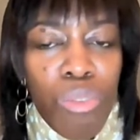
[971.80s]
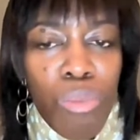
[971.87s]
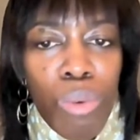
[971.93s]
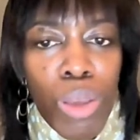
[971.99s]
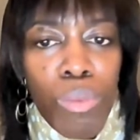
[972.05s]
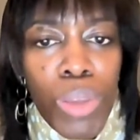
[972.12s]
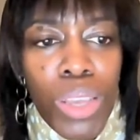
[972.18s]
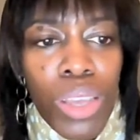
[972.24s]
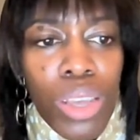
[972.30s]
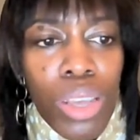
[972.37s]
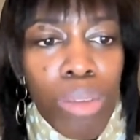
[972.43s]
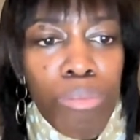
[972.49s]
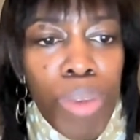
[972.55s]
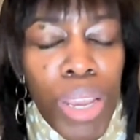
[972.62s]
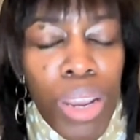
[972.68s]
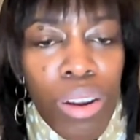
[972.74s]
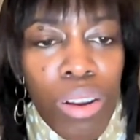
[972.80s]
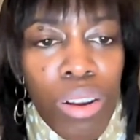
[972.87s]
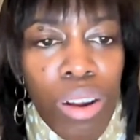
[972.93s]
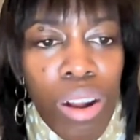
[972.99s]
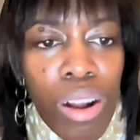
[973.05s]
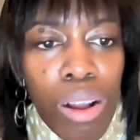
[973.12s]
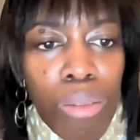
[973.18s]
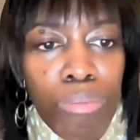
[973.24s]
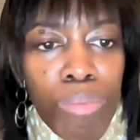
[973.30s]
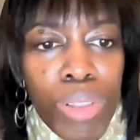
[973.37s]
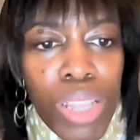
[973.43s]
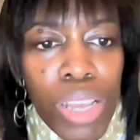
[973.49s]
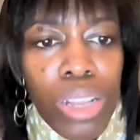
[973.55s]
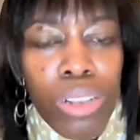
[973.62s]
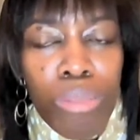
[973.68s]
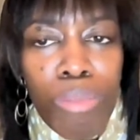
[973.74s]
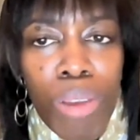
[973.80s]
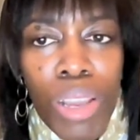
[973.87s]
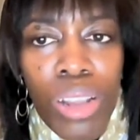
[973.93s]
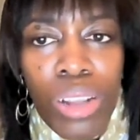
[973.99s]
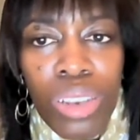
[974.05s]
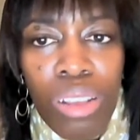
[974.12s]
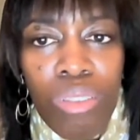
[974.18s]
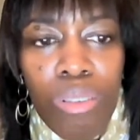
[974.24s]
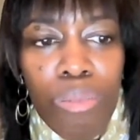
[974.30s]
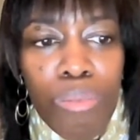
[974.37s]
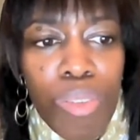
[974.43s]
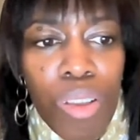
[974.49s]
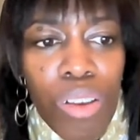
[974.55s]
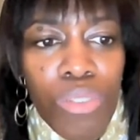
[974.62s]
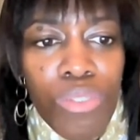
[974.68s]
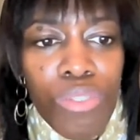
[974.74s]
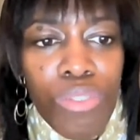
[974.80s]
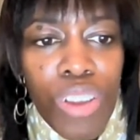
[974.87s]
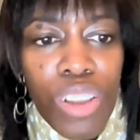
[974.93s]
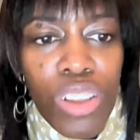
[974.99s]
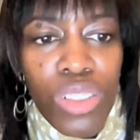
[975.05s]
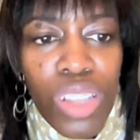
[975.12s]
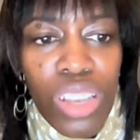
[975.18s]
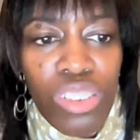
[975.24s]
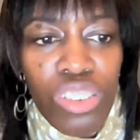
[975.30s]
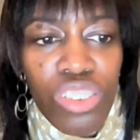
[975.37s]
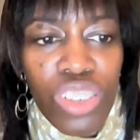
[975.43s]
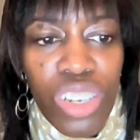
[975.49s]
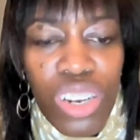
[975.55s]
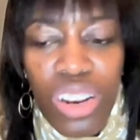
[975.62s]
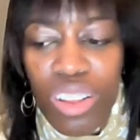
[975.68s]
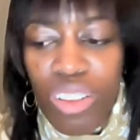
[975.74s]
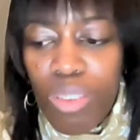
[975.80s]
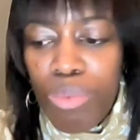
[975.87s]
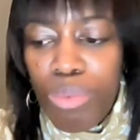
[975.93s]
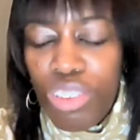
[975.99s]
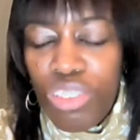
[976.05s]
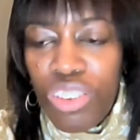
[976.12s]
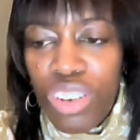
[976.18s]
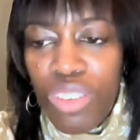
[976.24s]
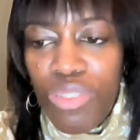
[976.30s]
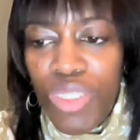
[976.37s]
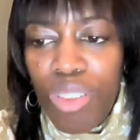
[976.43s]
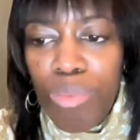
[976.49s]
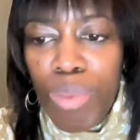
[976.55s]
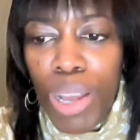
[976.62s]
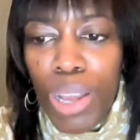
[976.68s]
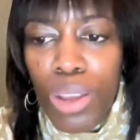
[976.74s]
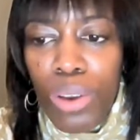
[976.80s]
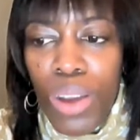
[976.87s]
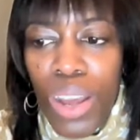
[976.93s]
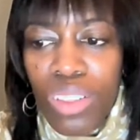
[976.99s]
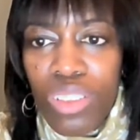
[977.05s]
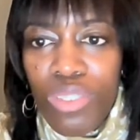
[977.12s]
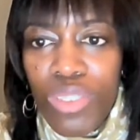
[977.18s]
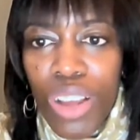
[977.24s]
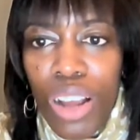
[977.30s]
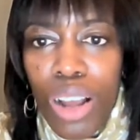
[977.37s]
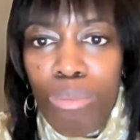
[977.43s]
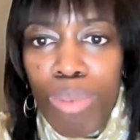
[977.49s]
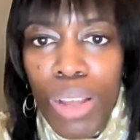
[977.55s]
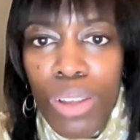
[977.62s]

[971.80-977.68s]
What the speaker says: And this way we can compare molecular mechanisms of regulation and expression of these bioactive